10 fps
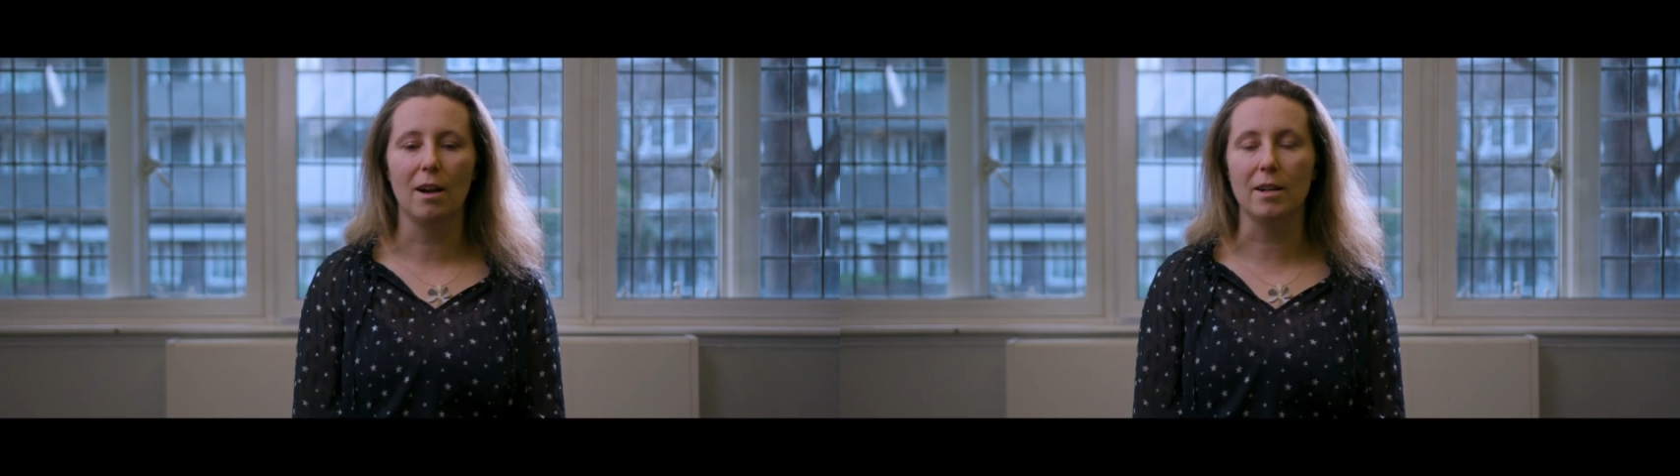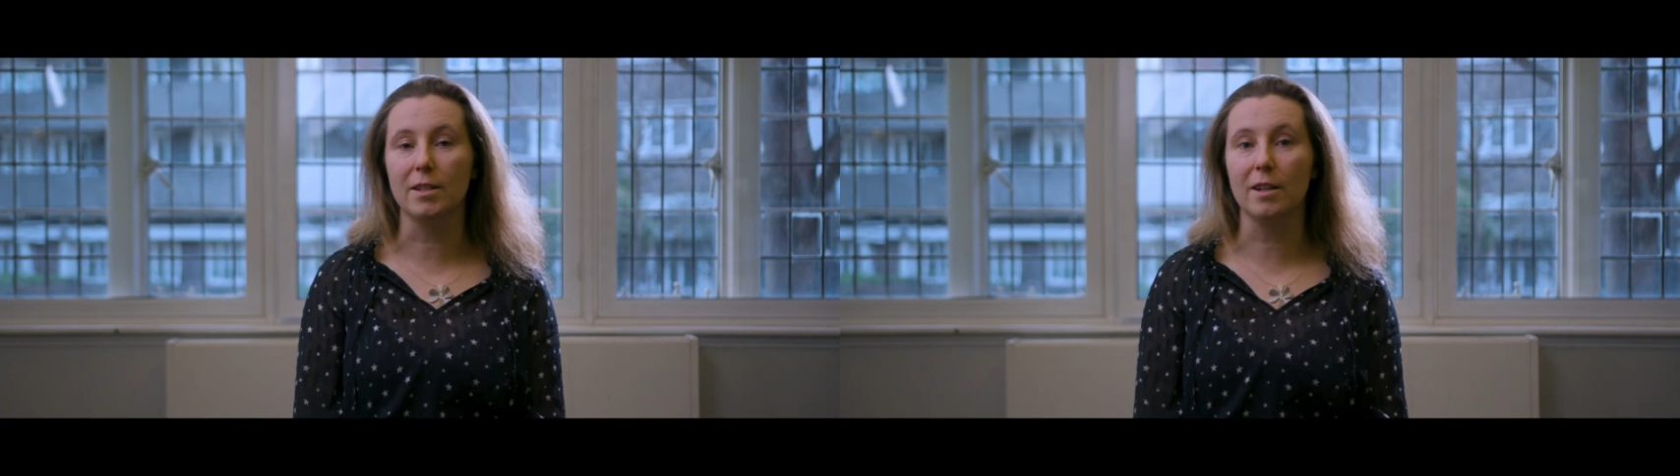
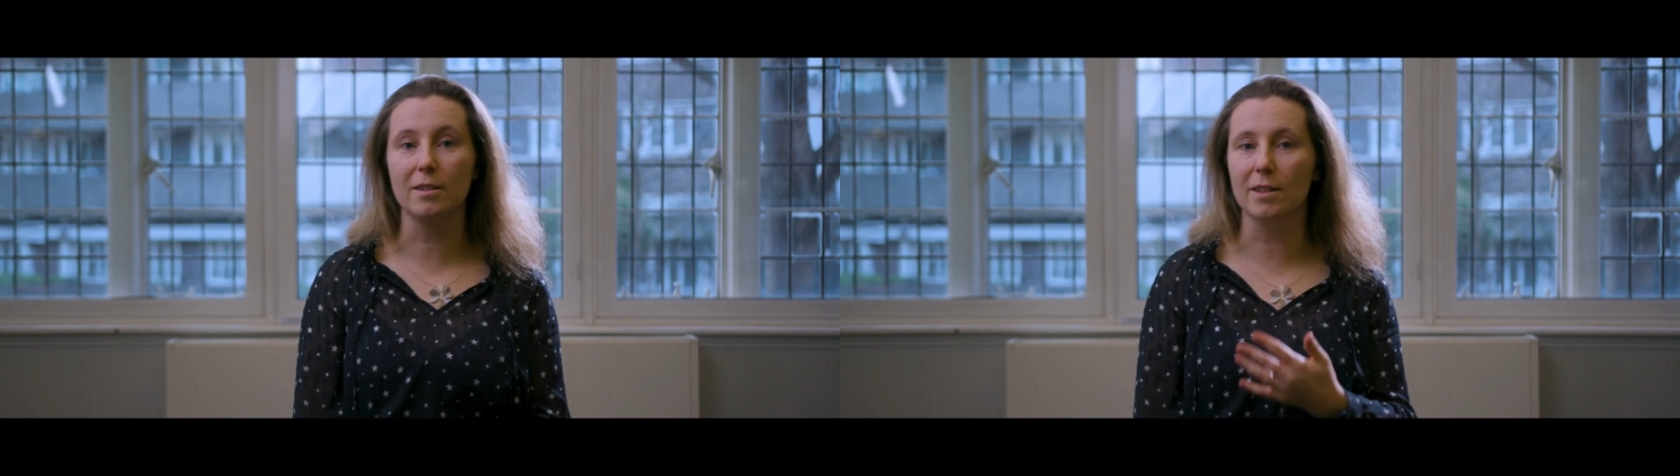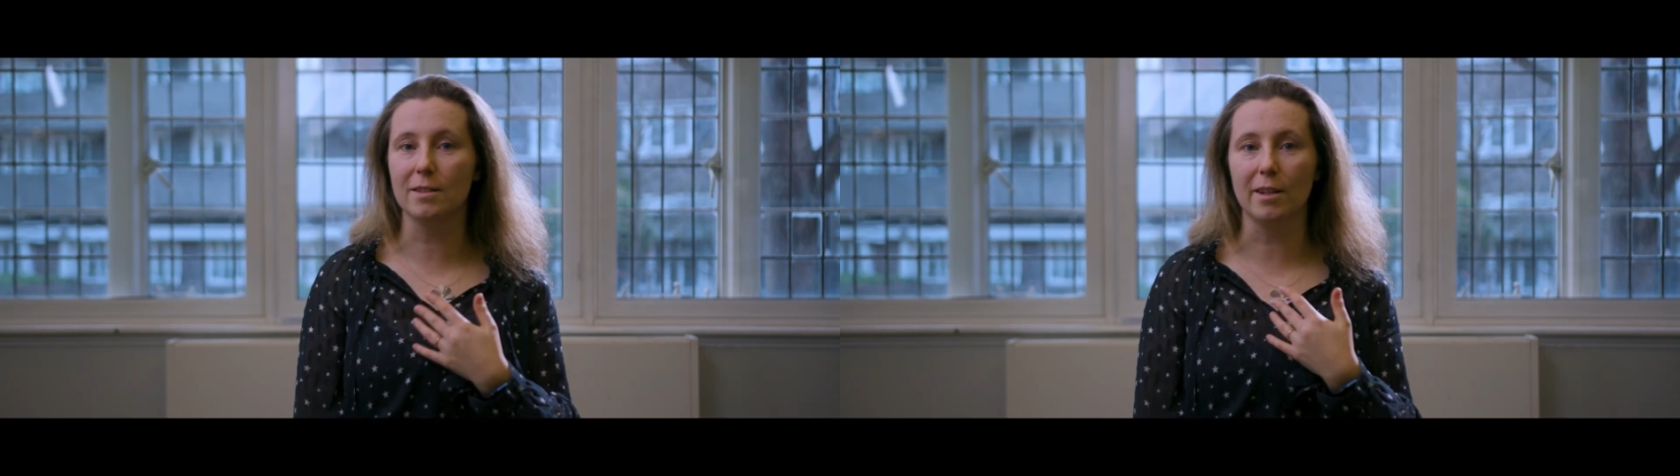are data
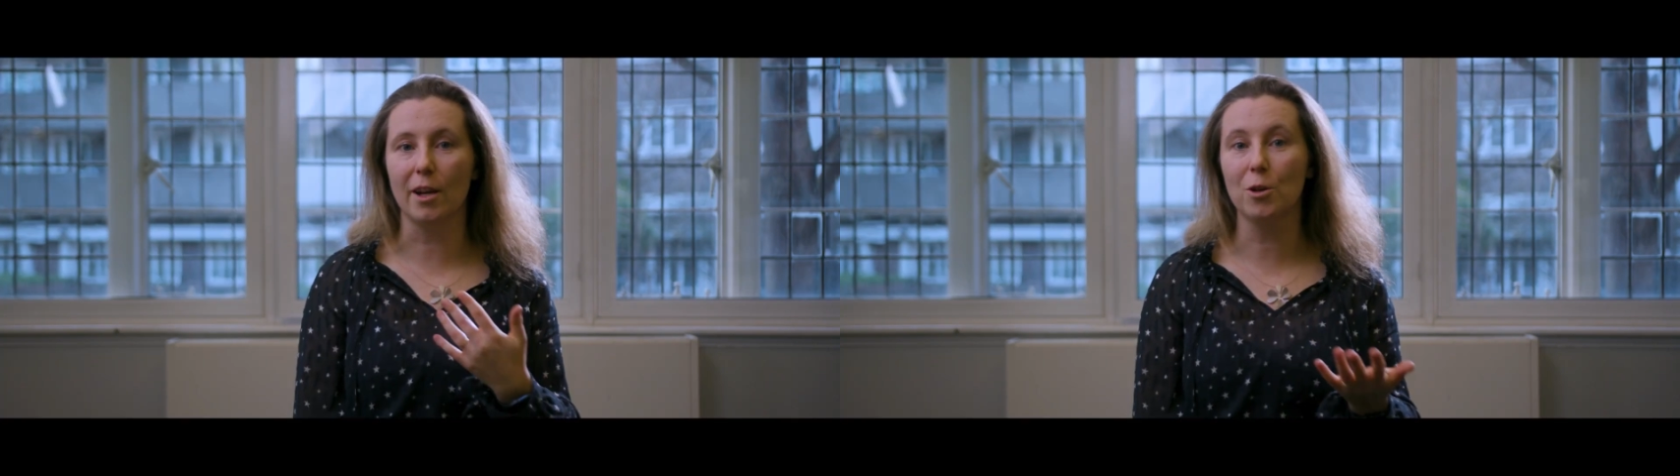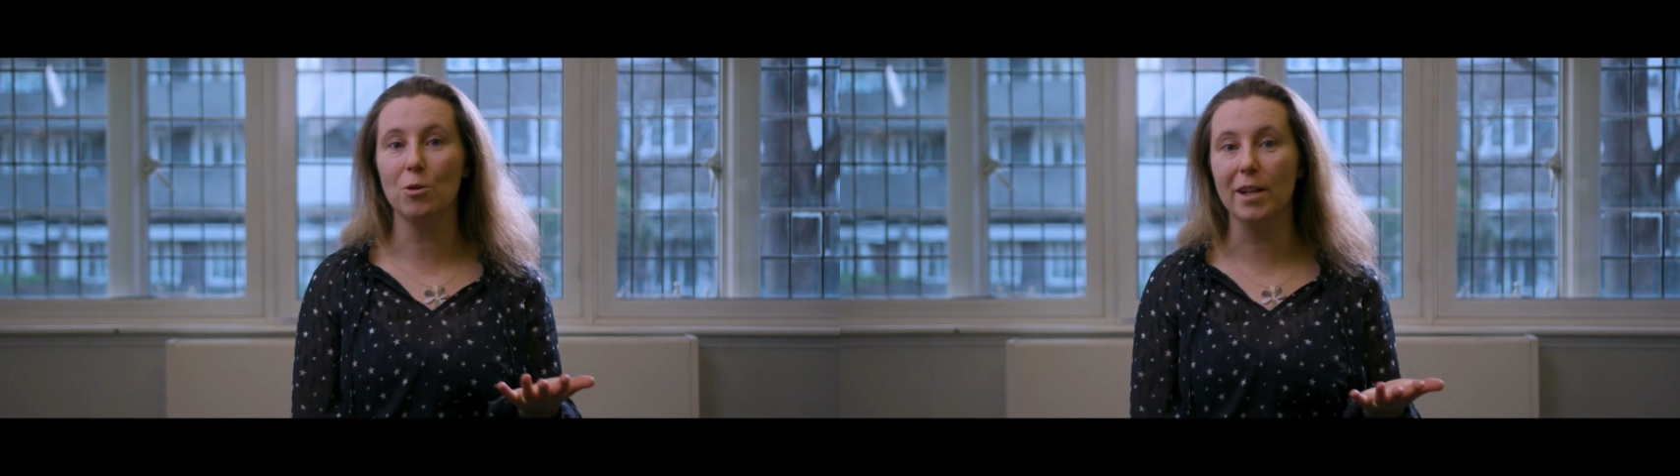sets that
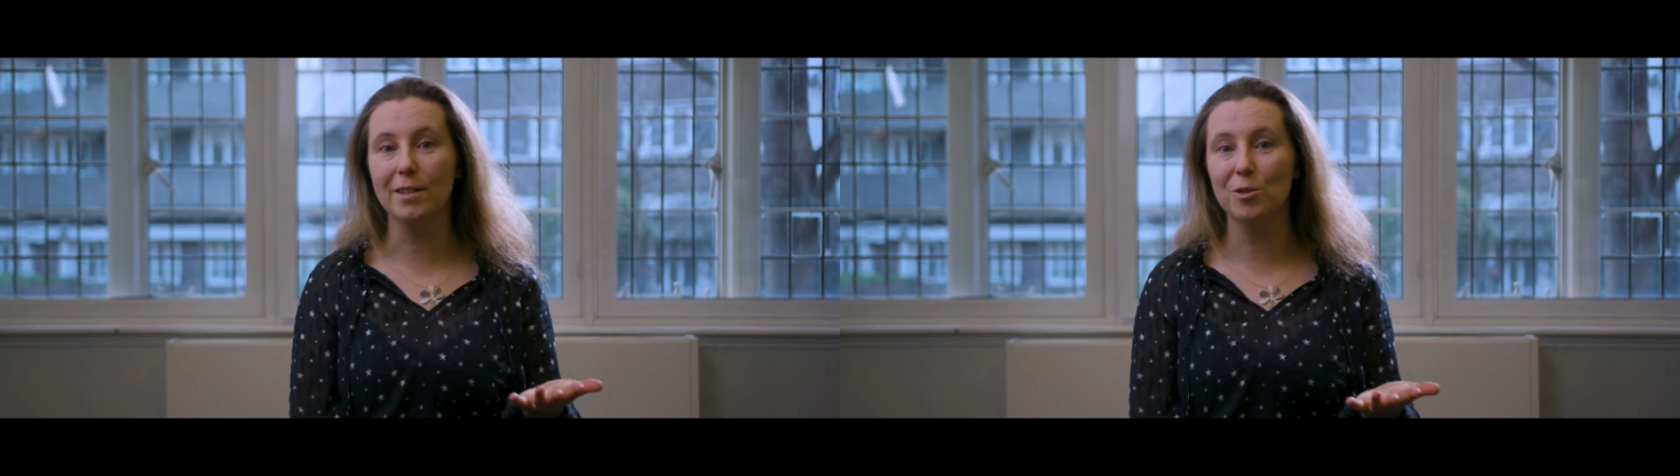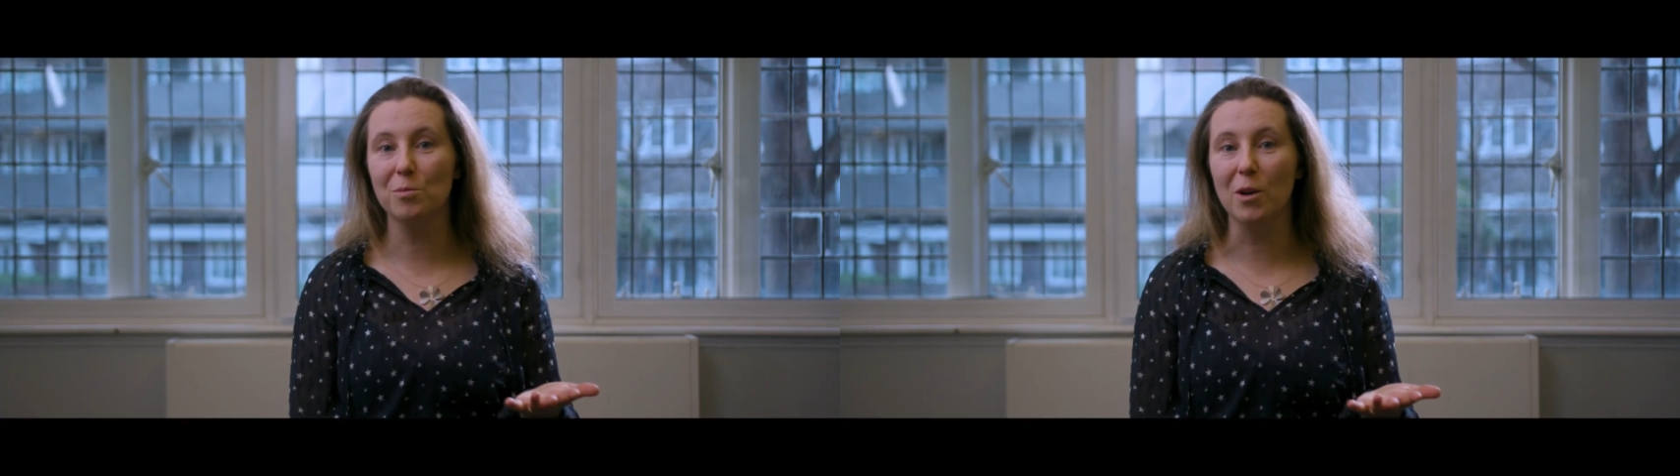I
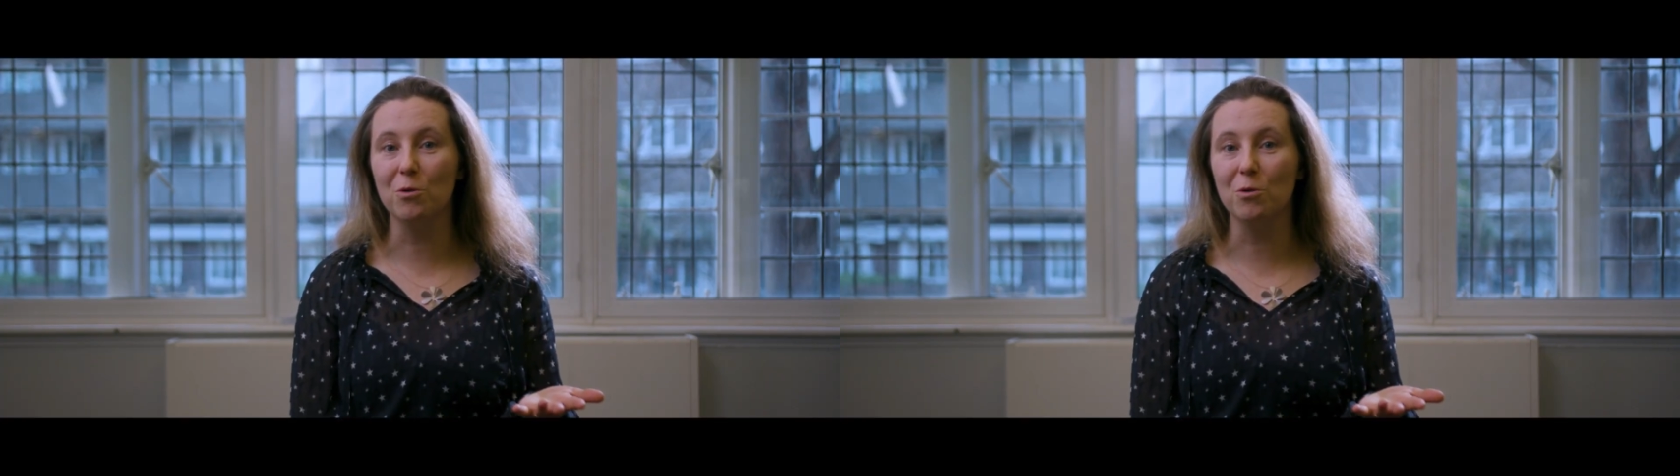collected in my